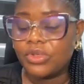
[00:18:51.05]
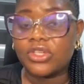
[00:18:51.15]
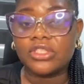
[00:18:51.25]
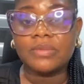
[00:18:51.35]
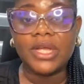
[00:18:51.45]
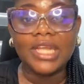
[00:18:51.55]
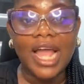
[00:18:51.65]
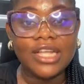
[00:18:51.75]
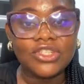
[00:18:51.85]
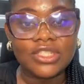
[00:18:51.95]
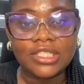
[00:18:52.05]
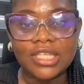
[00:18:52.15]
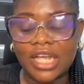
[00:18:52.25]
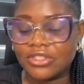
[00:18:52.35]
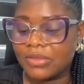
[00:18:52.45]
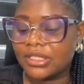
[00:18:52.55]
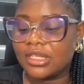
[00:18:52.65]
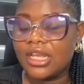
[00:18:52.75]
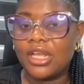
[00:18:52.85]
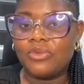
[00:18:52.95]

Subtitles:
We talked about the anxious attachment.